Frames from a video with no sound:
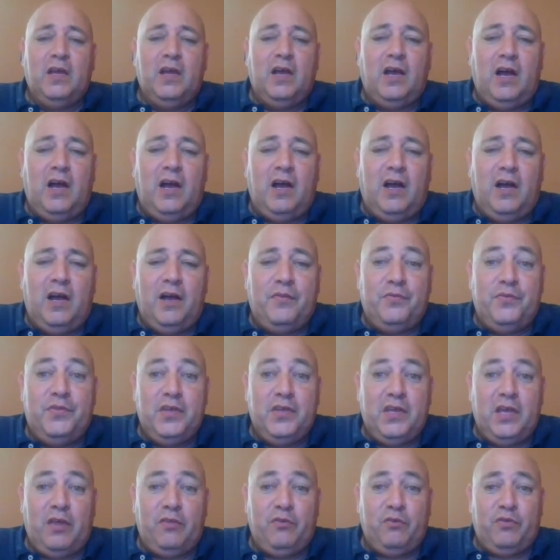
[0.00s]

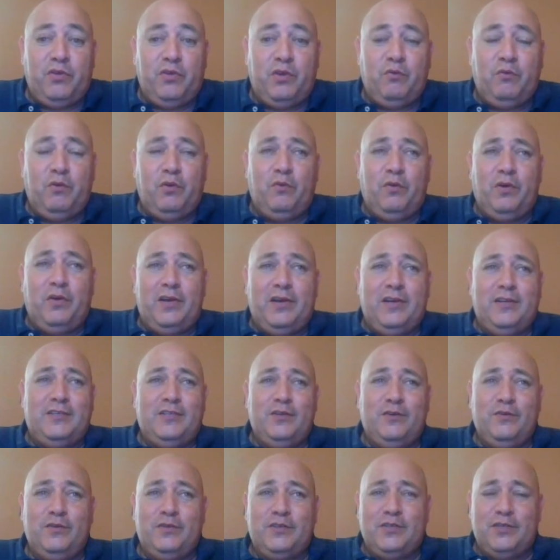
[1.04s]
The other thing we want
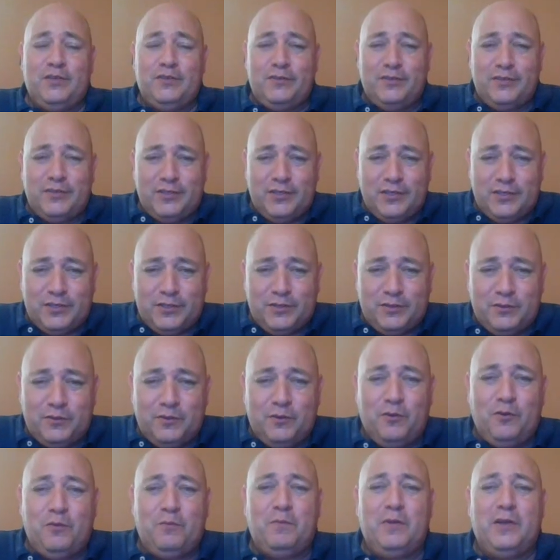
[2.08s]
to do is there's just
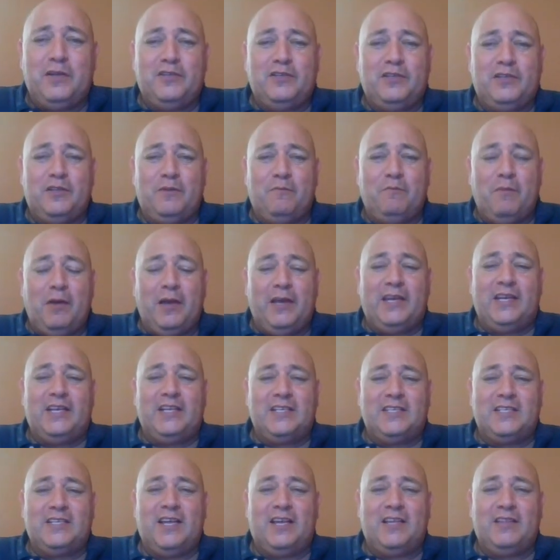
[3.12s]
so much on the mining
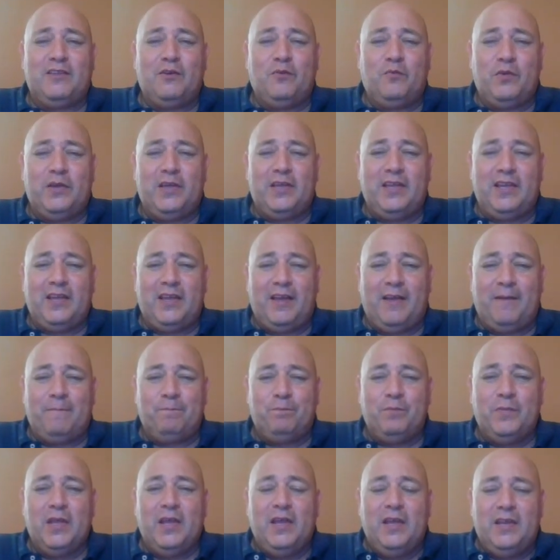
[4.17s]
side that we
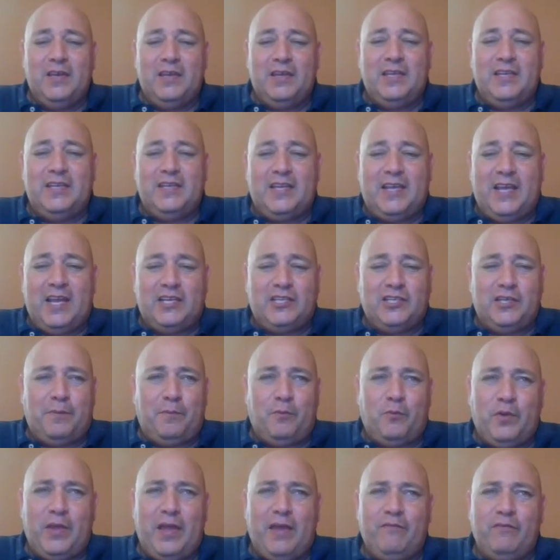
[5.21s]
need to catch up,
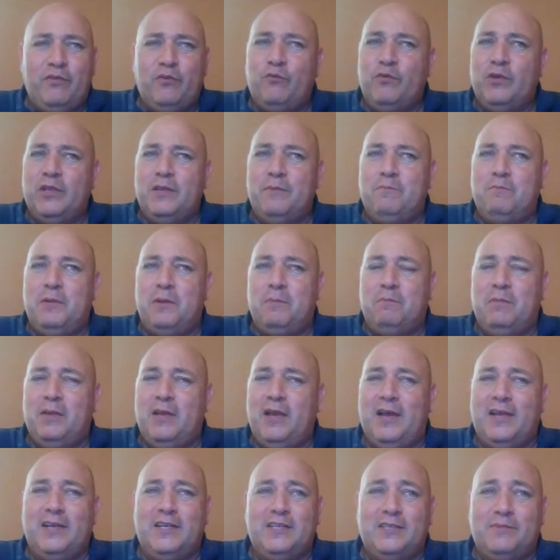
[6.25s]
and we haven't really been
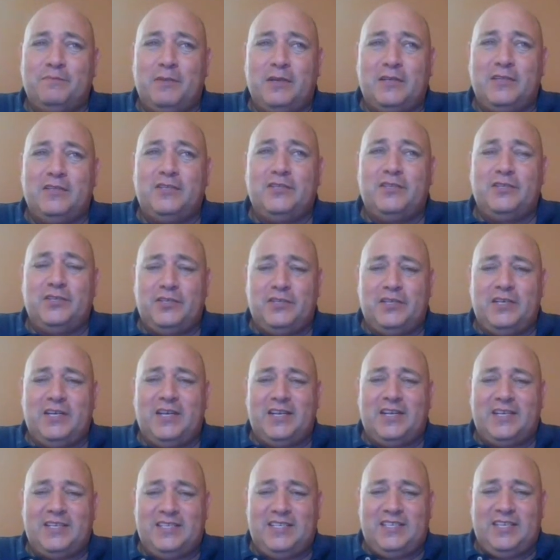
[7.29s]
behind as much. It's just an
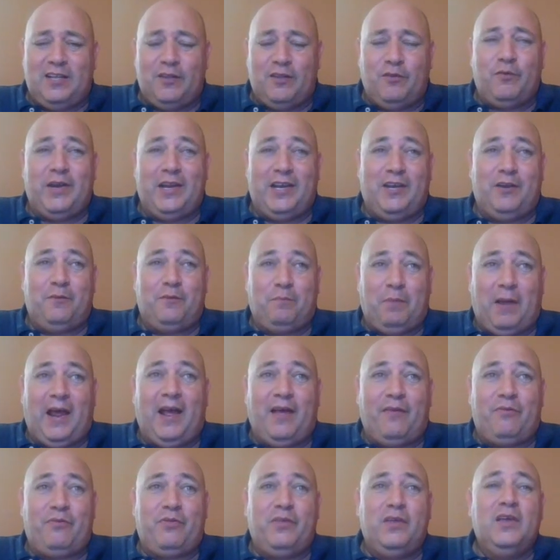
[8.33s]
accelerated
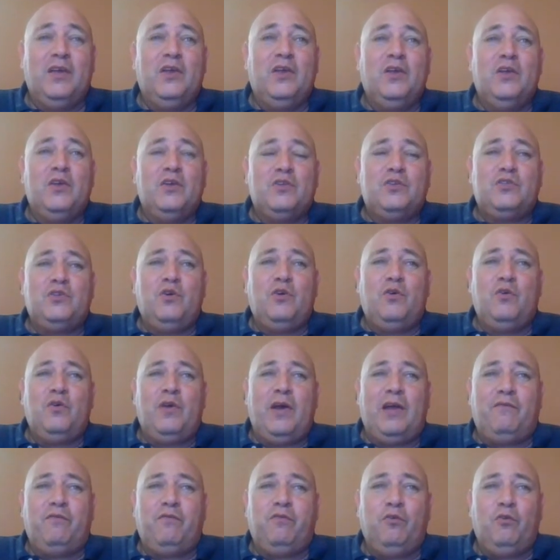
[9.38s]
path. So
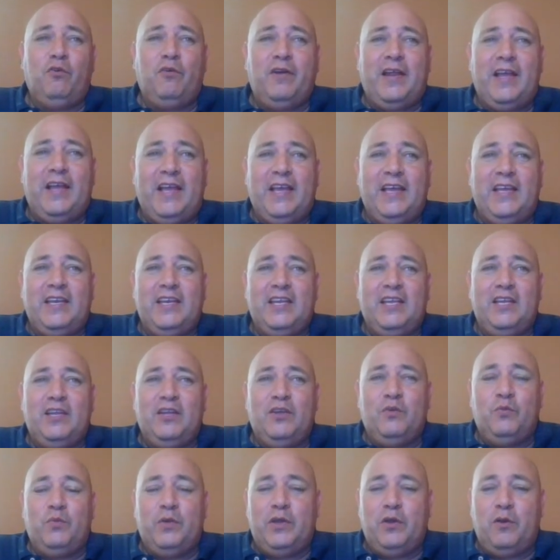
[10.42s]
at floor
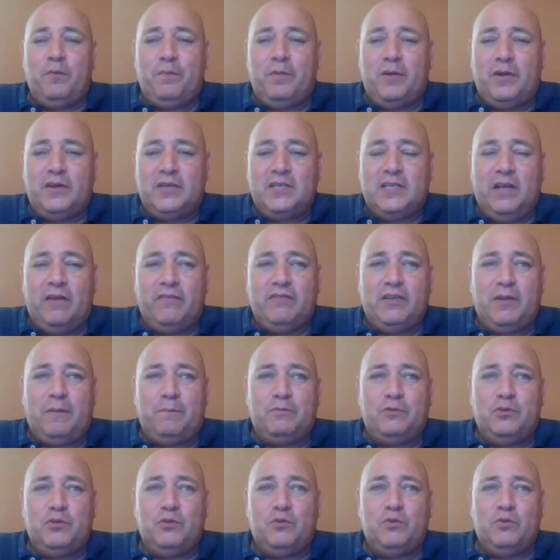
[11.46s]
80, we open ourselves up
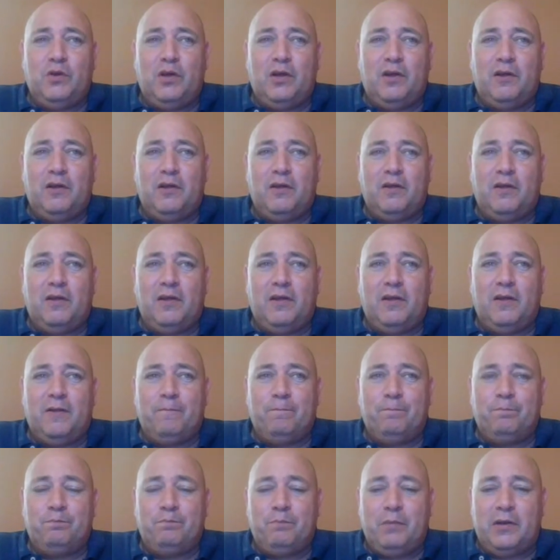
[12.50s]

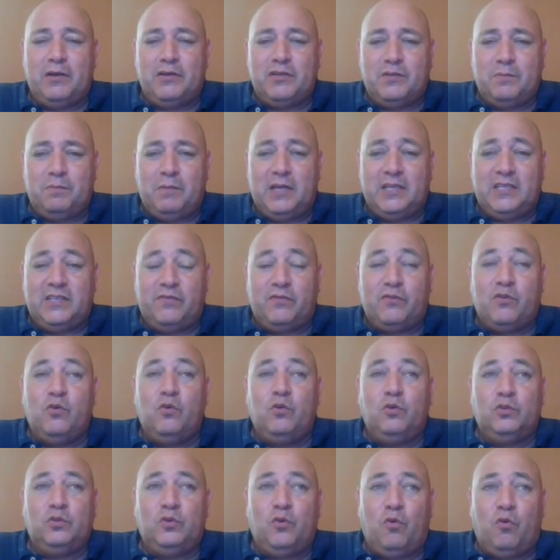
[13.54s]
to better supplies of
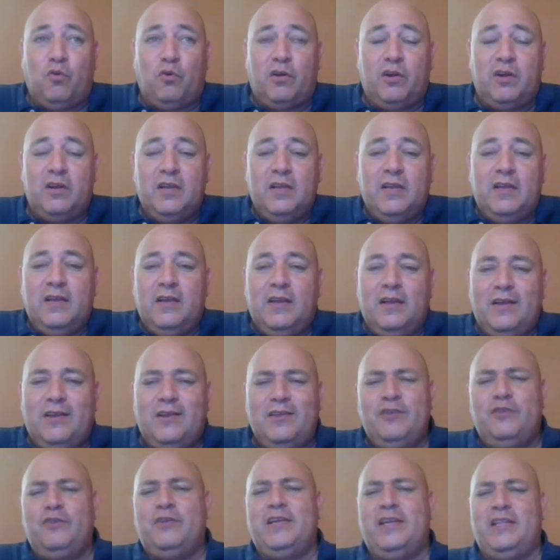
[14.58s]
gold ore.
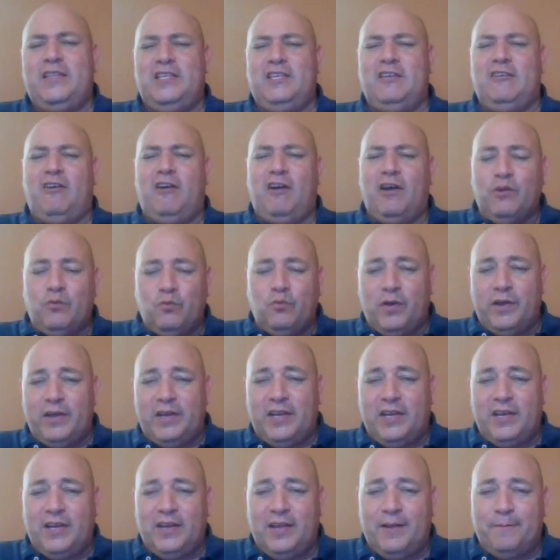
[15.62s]
You'll get the odd one
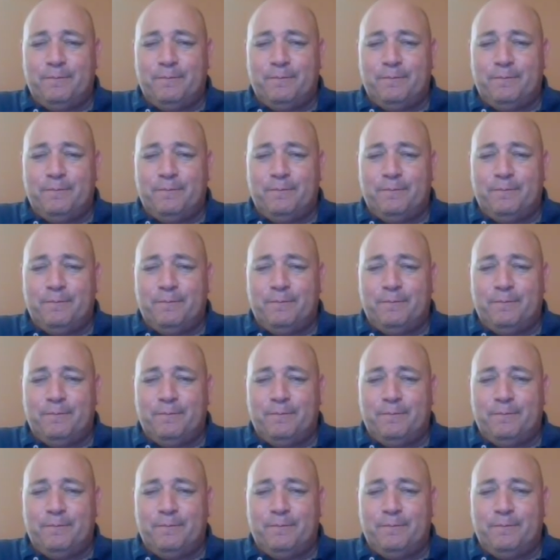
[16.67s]
in